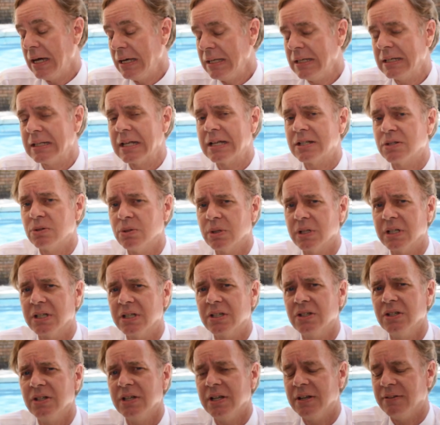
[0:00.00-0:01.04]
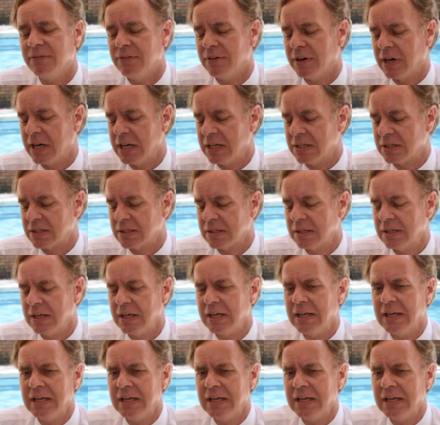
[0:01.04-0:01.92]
I think that's really good advice.